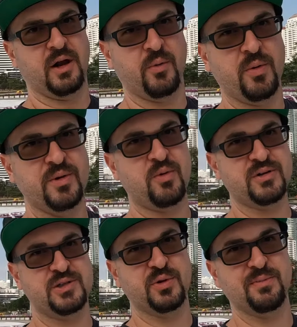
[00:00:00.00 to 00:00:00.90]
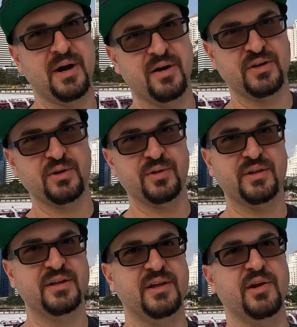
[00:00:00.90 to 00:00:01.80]
A woman wants to admire you and
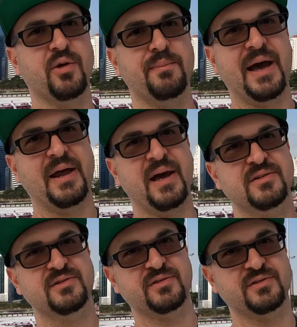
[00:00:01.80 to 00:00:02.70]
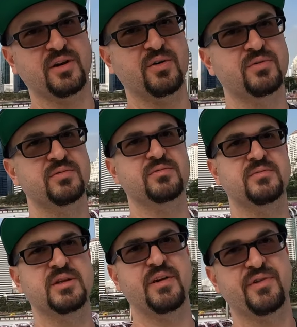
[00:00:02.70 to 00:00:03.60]
think that you're a badass, so
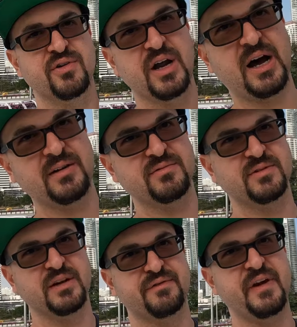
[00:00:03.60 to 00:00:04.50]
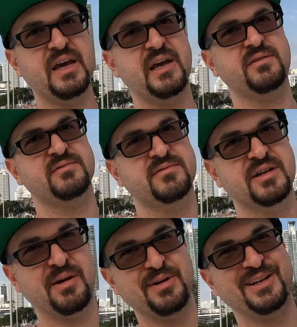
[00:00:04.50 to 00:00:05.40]
if you're not, then fake it.
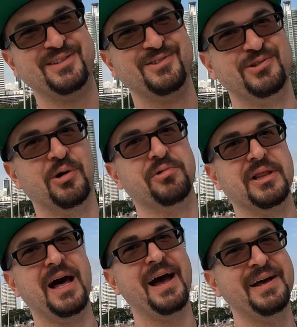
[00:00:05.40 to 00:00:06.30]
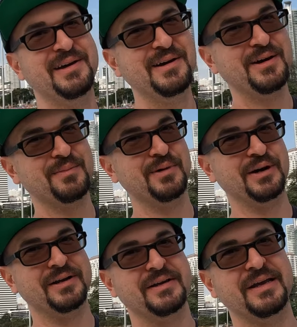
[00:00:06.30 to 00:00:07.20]
I mean, don't lie,
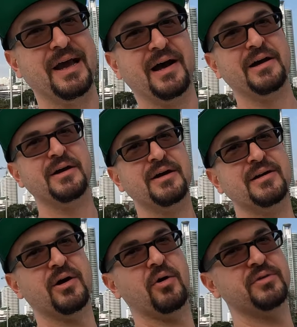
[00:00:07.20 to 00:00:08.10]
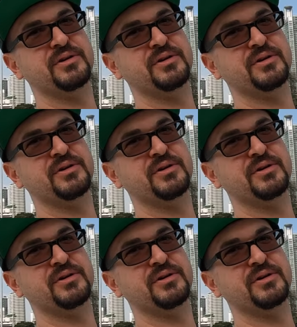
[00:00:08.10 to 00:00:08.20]
but yeah, only